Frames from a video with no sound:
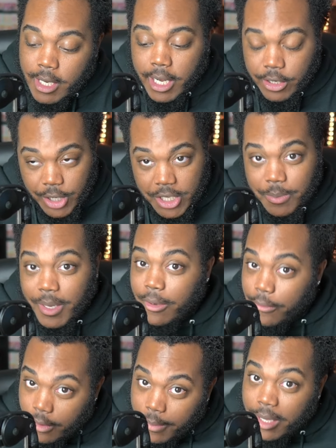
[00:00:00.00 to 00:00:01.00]
And trust me,
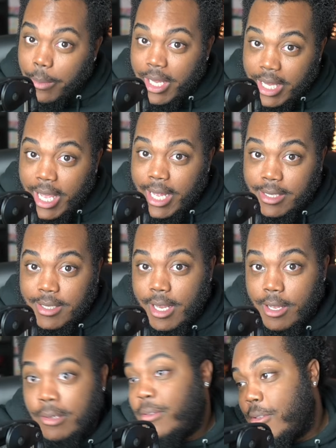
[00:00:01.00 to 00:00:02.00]
we're about to be at the end,
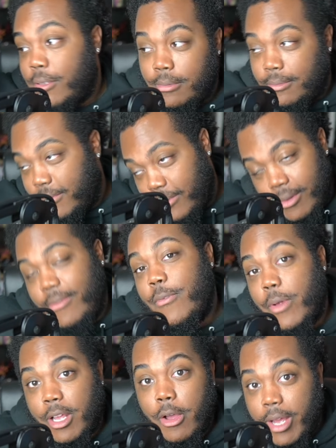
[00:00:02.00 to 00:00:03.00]
so if you
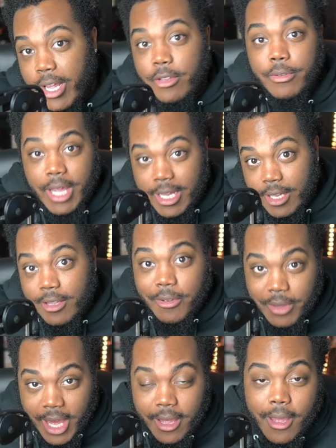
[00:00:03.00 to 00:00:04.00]
want to go ahead and do that, then do
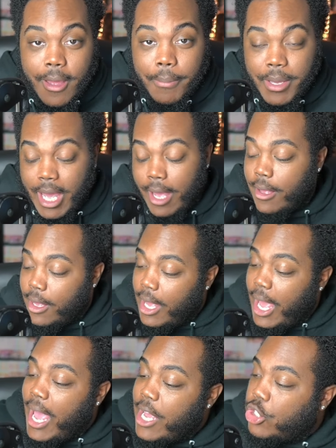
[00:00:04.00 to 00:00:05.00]
that. But yeah,
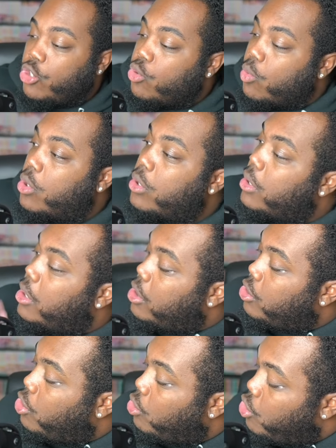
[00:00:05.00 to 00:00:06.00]
as usual,
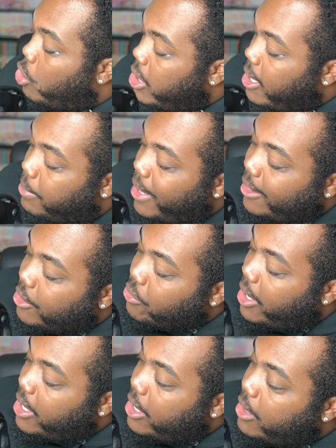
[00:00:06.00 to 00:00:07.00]
JoJolion playlist
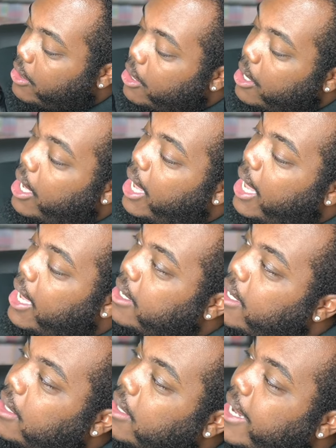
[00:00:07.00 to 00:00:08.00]
right here
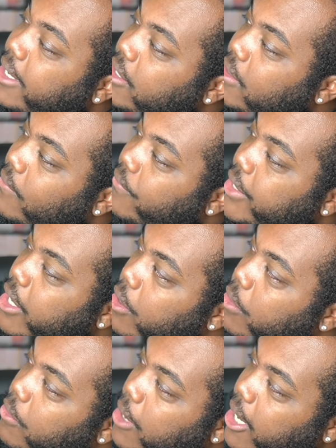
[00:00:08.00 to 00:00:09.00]
and latest
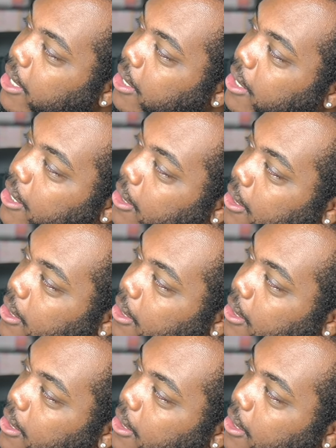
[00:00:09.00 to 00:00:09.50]
video right here.